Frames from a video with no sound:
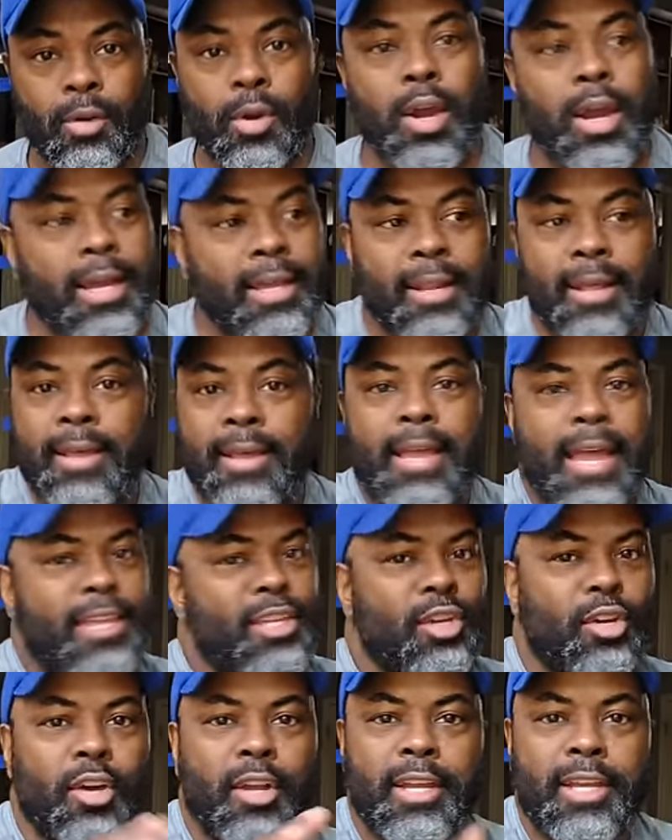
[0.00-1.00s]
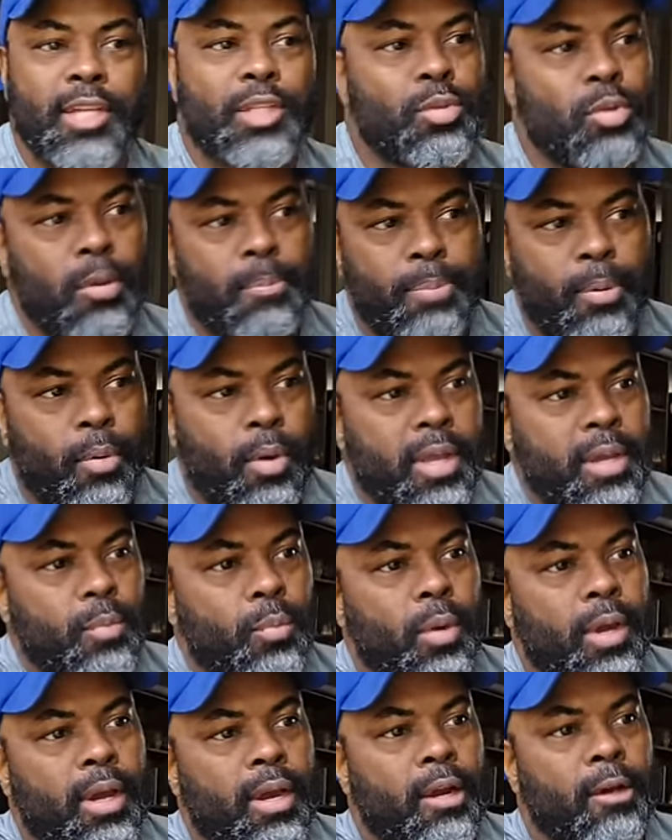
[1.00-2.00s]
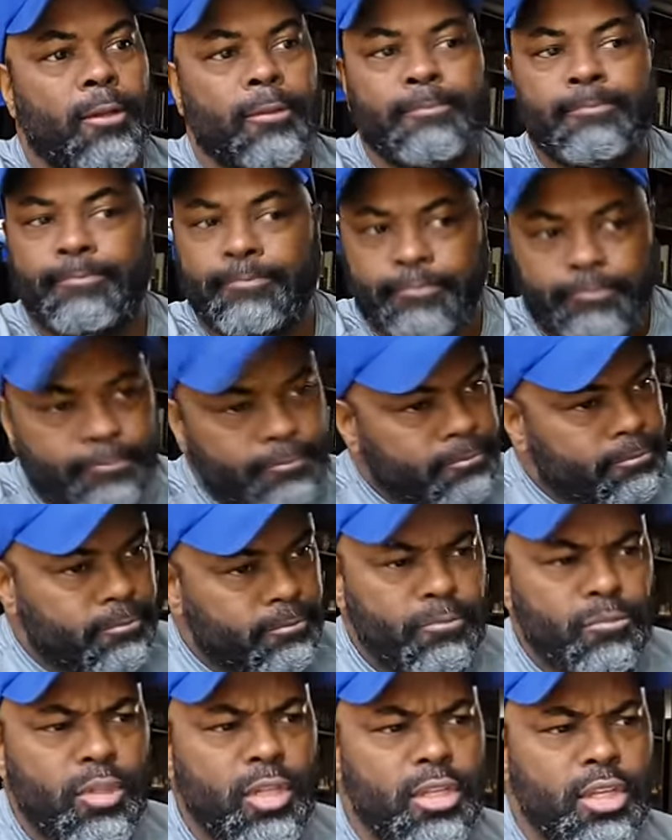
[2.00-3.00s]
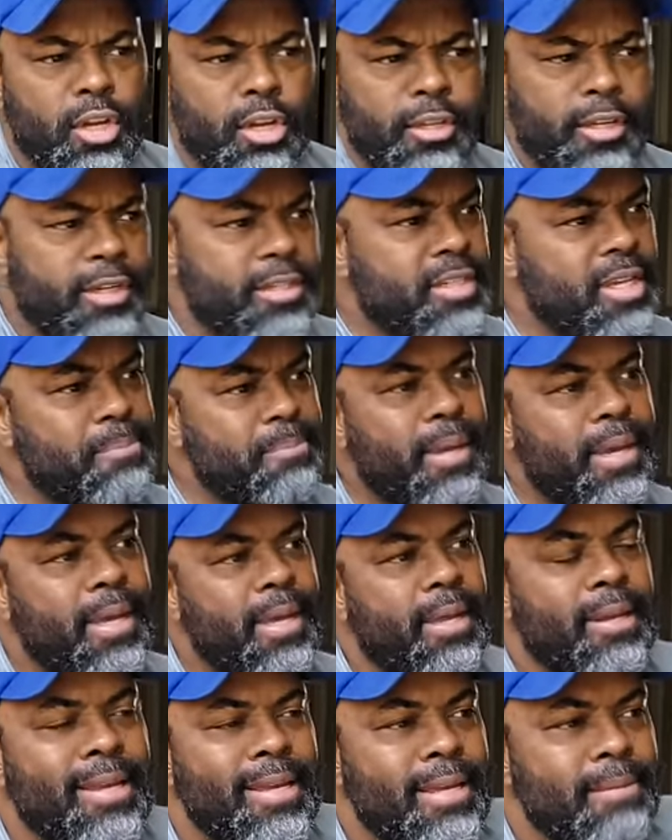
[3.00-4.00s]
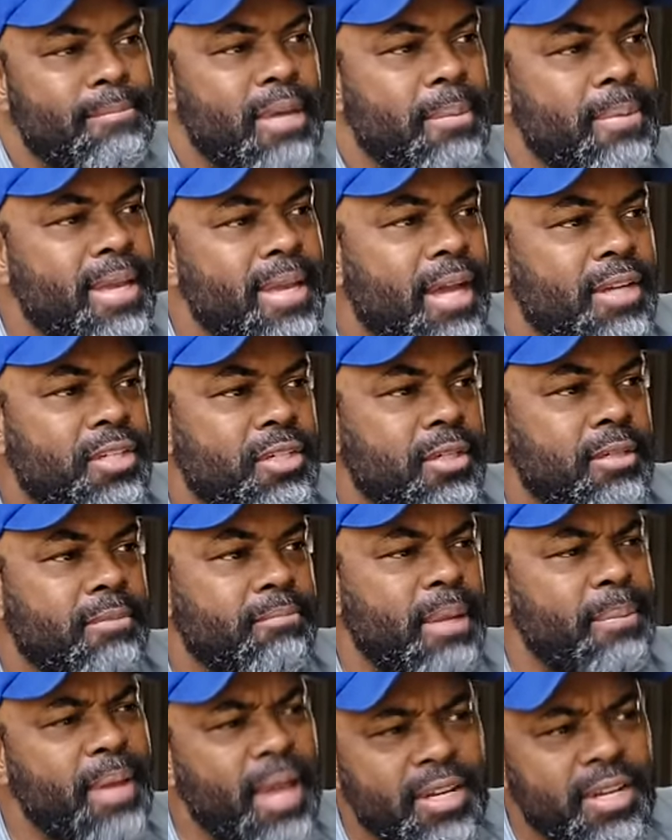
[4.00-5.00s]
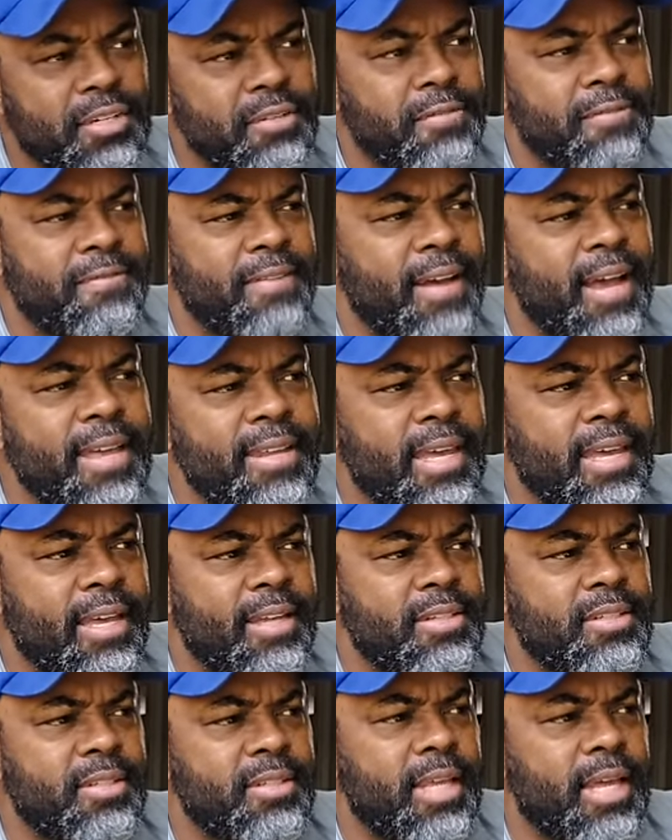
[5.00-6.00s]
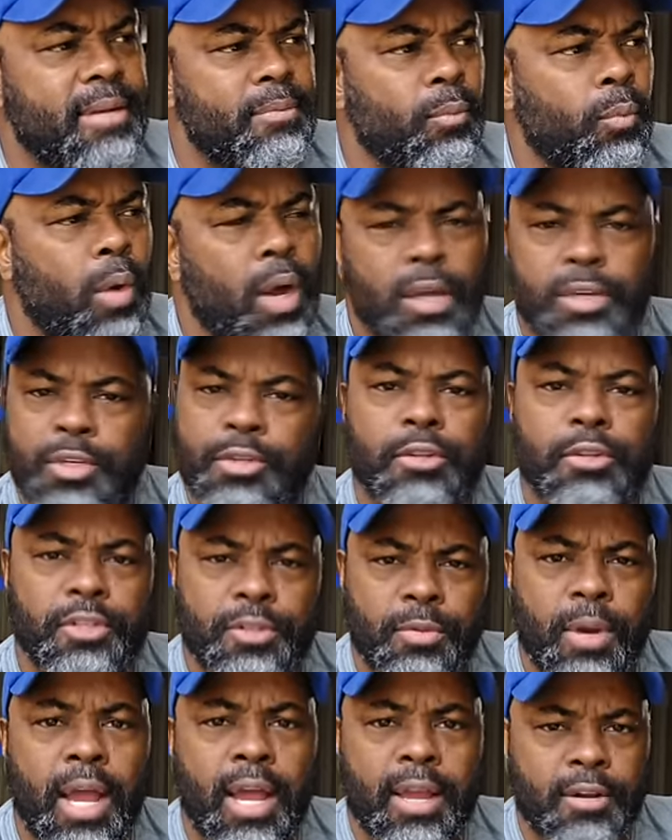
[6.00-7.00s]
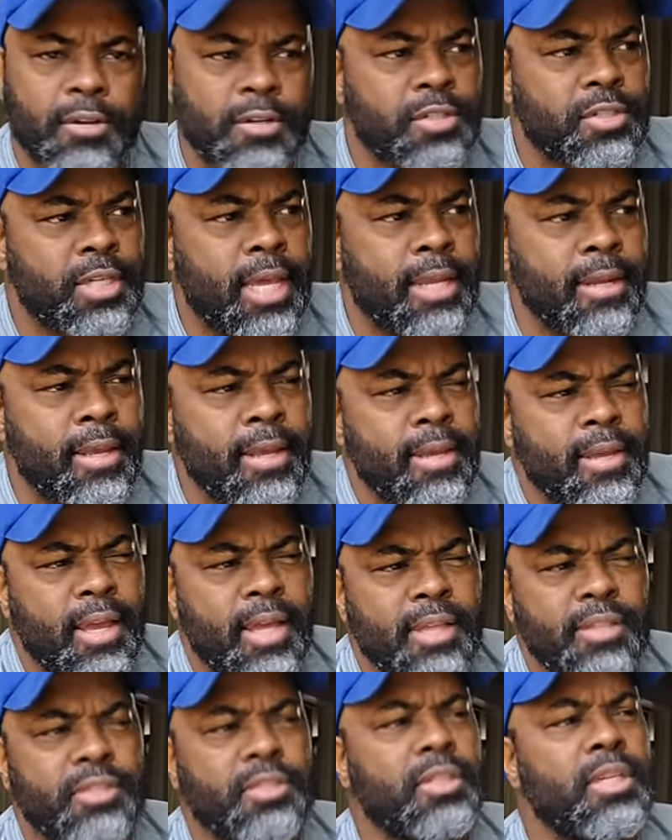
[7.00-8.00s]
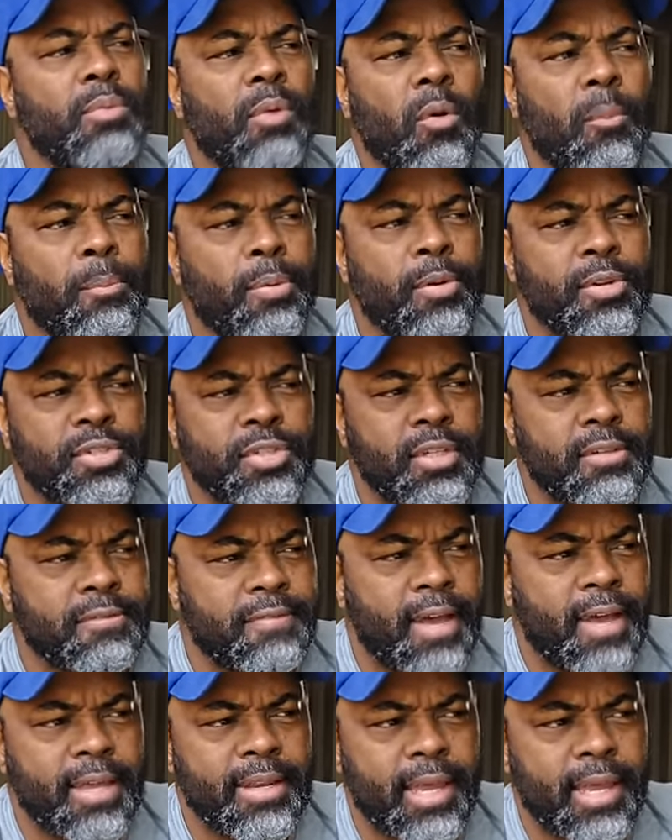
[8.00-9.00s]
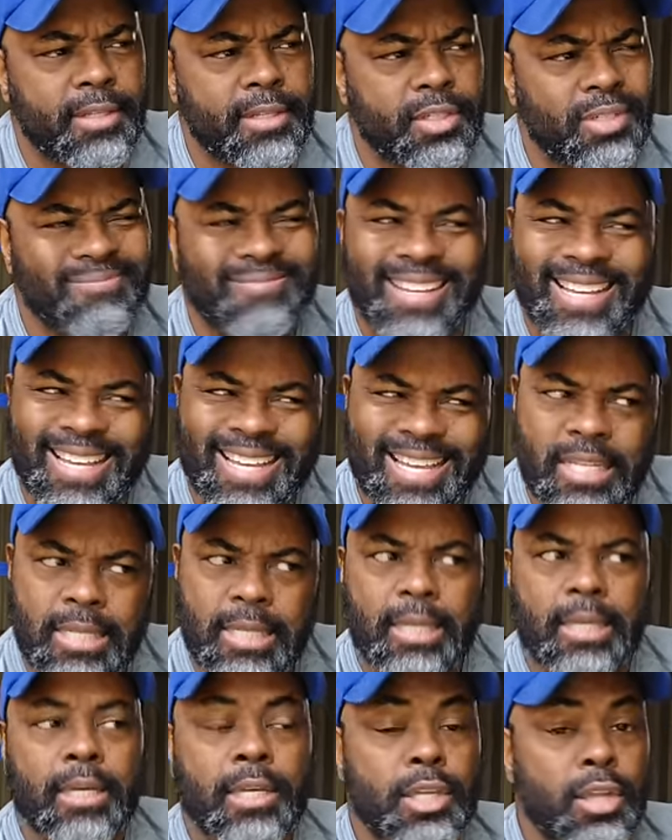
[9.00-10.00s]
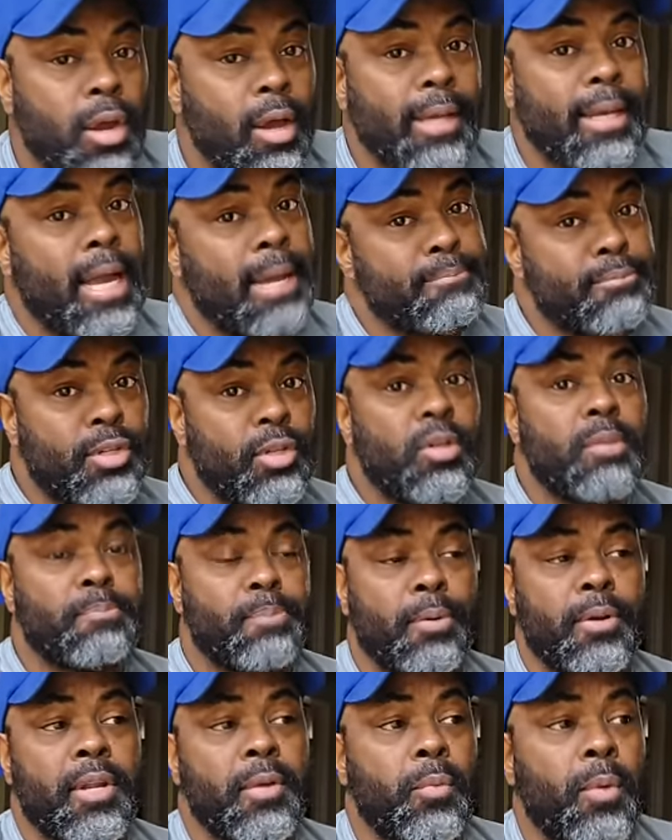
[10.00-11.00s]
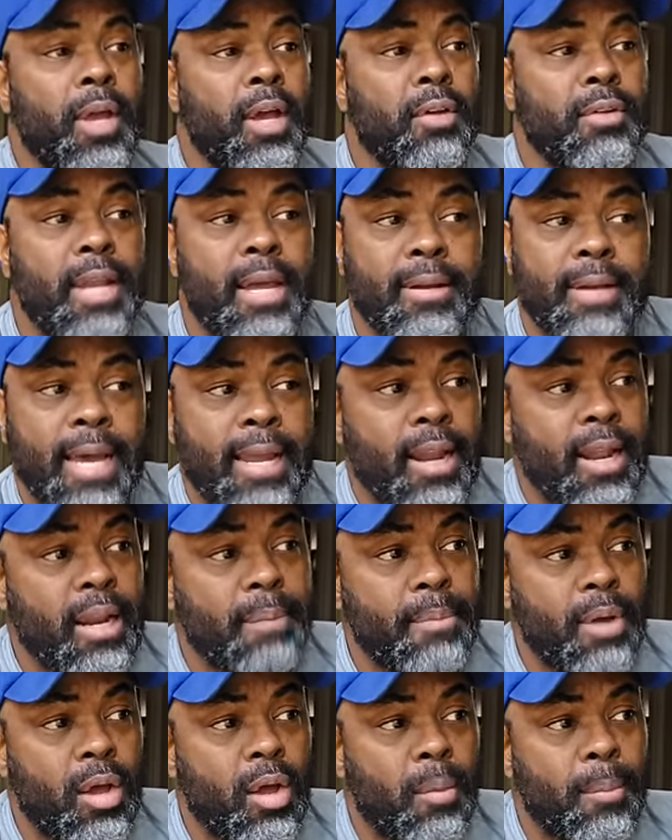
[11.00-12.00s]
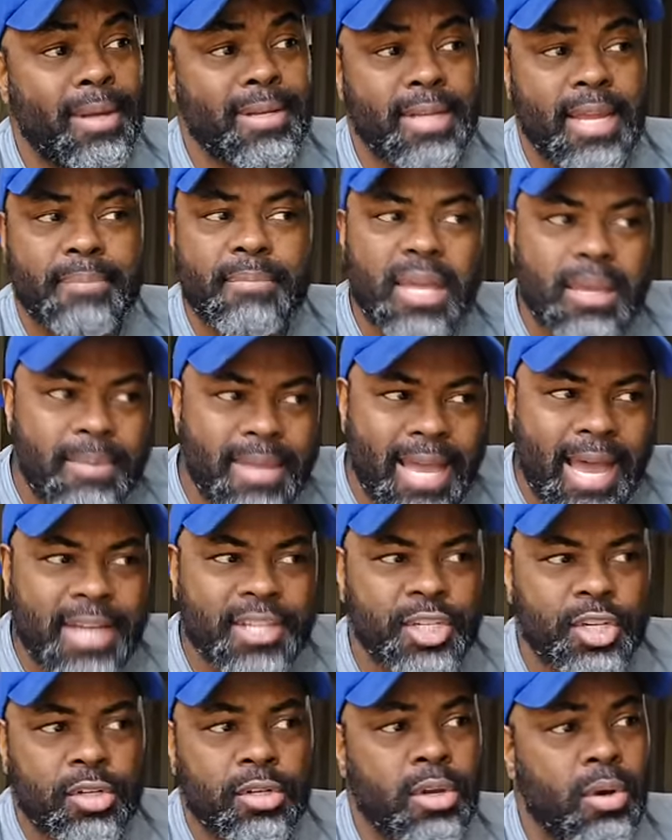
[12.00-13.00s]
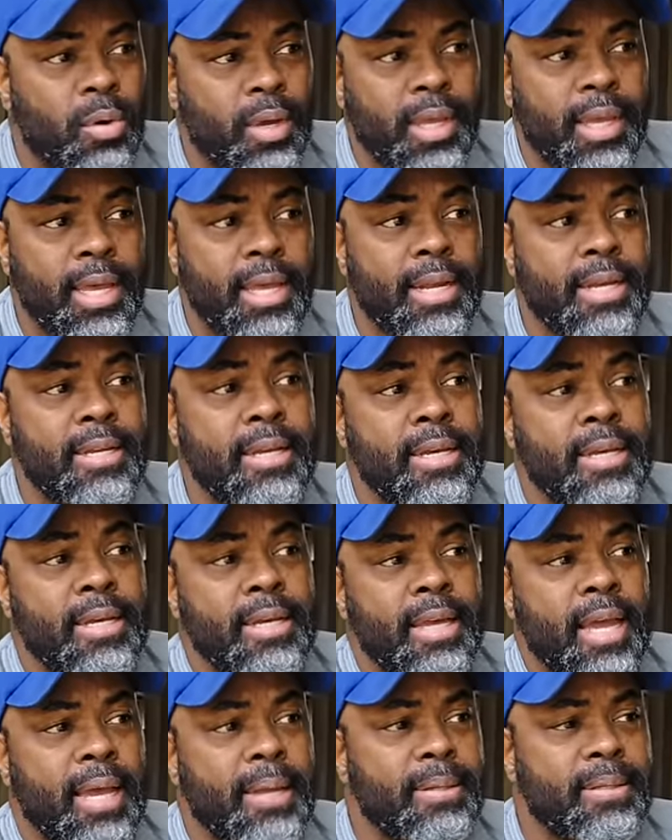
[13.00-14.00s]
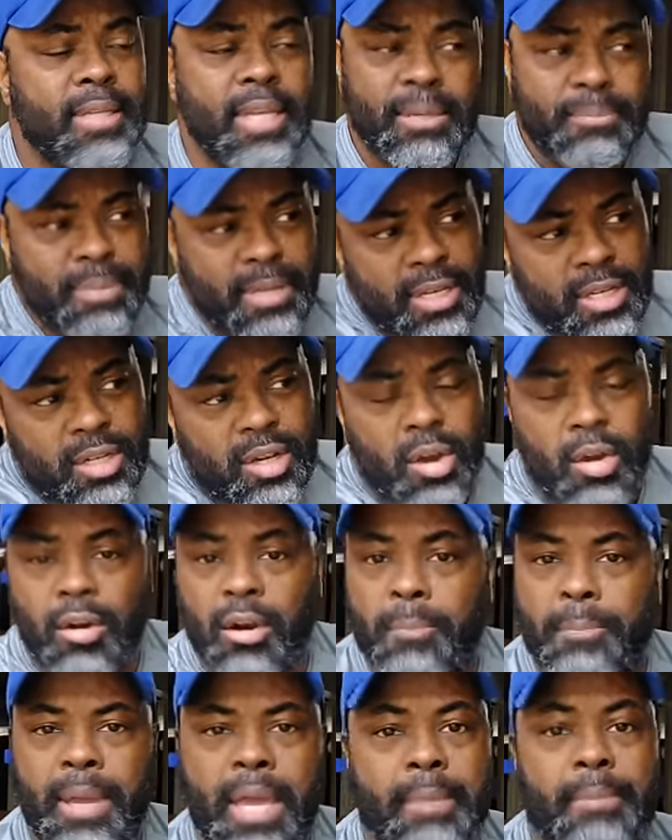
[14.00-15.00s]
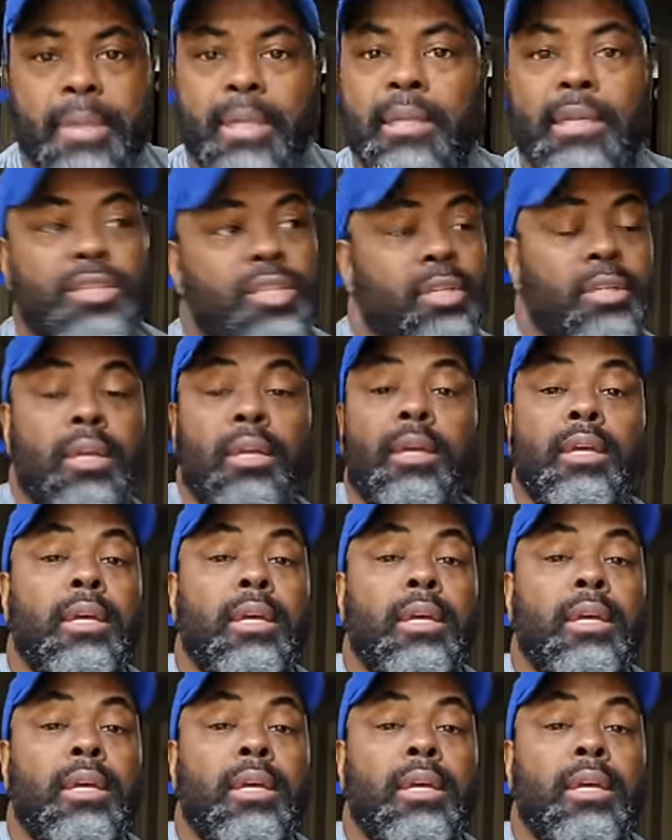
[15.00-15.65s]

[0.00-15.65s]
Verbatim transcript: right? You're going to get to a point where, you know, you're going to say, man, maybe I should, maybe I should finance that washer and dryer set at 0% finance. Eh, you know, I, am doing pretty well now. Got out of all my debt. Maybe I should go ahead and, and get me a car payment. Listen,